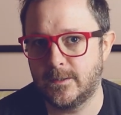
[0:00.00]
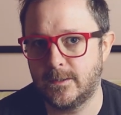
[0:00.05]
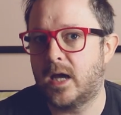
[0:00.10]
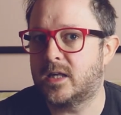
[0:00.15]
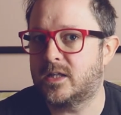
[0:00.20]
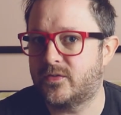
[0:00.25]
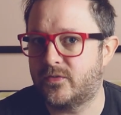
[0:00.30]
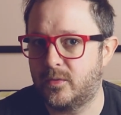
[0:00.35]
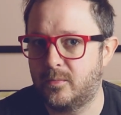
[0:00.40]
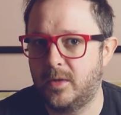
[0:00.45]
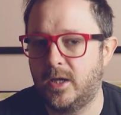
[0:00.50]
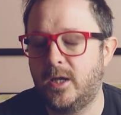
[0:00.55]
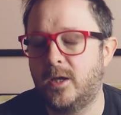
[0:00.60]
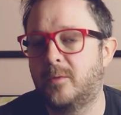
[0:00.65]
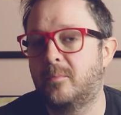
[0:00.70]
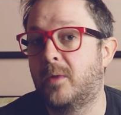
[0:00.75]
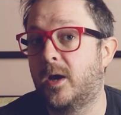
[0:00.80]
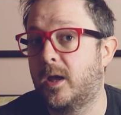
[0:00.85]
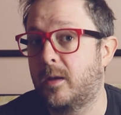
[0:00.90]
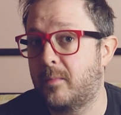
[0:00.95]
As for me
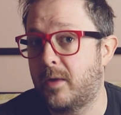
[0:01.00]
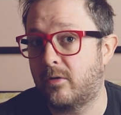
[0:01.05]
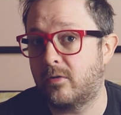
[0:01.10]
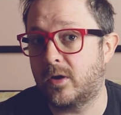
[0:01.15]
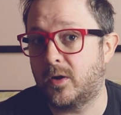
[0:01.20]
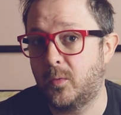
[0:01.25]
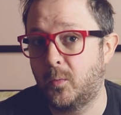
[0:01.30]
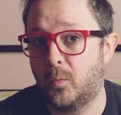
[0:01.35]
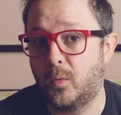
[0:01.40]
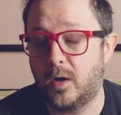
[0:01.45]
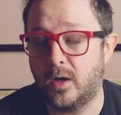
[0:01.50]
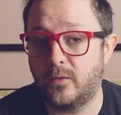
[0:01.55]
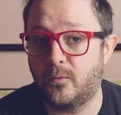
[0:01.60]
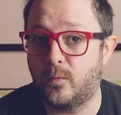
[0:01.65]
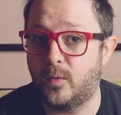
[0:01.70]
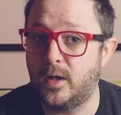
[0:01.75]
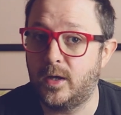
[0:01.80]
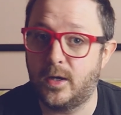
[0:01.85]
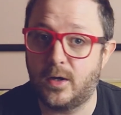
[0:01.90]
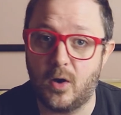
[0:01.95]
and my American
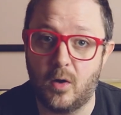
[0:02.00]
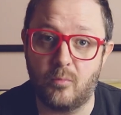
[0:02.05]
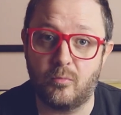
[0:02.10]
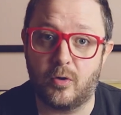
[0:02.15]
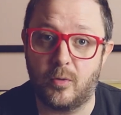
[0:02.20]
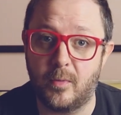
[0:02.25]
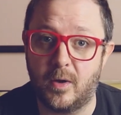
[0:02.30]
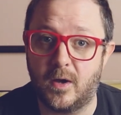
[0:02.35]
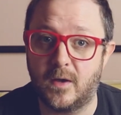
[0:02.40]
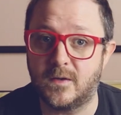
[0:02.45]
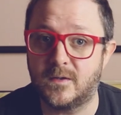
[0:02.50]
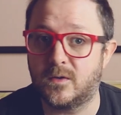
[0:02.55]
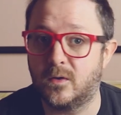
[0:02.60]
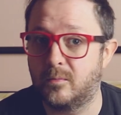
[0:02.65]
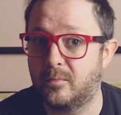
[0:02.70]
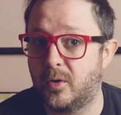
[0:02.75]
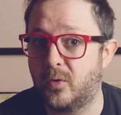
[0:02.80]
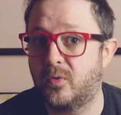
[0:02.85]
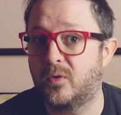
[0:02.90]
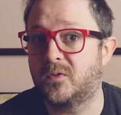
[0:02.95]
wife, we compromised
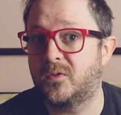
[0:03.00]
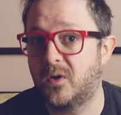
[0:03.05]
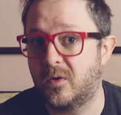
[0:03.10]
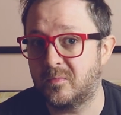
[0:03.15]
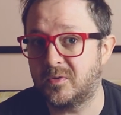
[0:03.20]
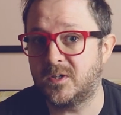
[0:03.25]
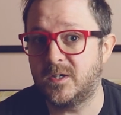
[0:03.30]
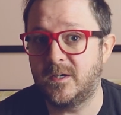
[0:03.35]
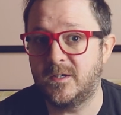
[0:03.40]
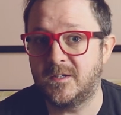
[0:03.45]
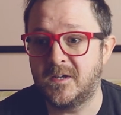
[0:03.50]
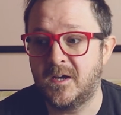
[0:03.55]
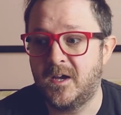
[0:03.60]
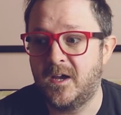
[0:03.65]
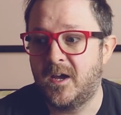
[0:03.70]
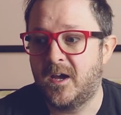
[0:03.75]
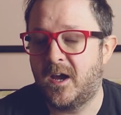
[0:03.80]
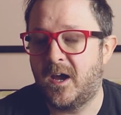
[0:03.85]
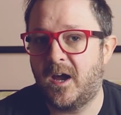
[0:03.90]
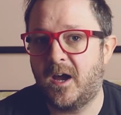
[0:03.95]
on both a top sheet
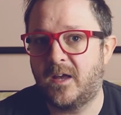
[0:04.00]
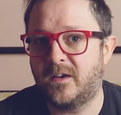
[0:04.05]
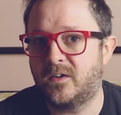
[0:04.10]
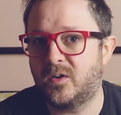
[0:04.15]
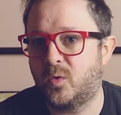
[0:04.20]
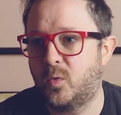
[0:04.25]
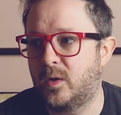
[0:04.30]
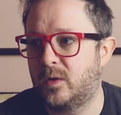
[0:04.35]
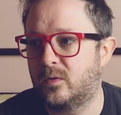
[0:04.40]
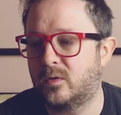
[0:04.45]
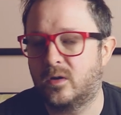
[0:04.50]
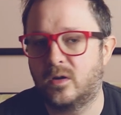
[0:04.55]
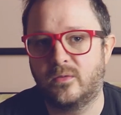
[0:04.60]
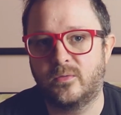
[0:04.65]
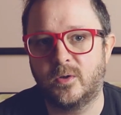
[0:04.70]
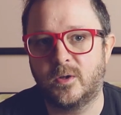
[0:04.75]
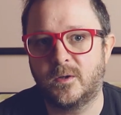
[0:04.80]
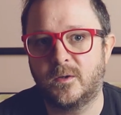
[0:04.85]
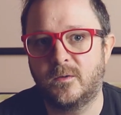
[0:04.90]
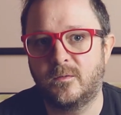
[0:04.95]
and a quilt
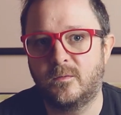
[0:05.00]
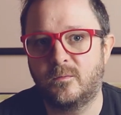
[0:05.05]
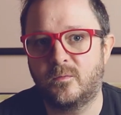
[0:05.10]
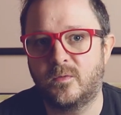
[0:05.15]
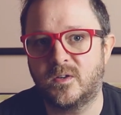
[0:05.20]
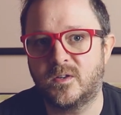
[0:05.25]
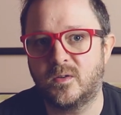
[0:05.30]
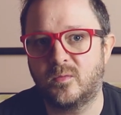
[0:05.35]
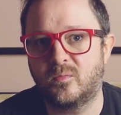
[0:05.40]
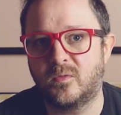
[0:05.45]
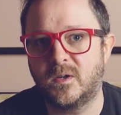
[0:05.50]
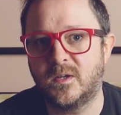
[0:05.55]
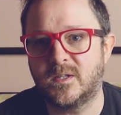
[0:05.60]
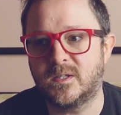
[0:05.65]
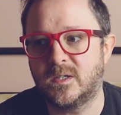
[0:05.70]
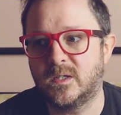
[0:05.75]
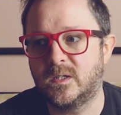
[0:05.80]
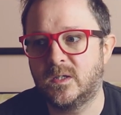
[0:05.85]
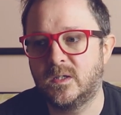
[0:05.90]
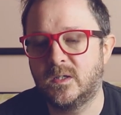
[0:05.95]
cover for some
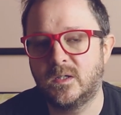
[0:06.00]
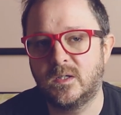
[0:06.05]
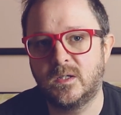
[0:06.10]
reason.